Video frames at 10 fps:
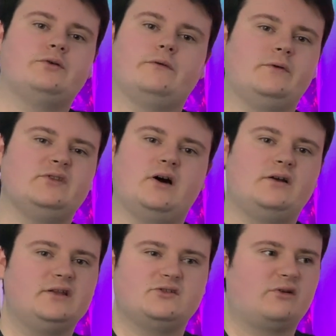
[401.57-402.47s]
So if you
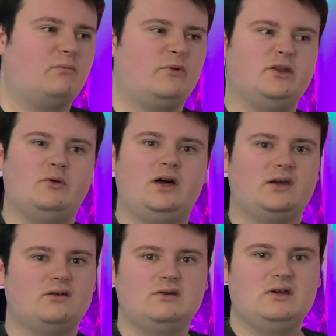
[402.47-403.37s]
started Instagram when you were
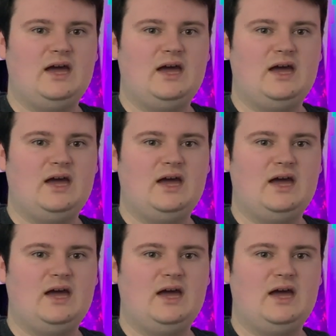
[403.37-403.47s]
like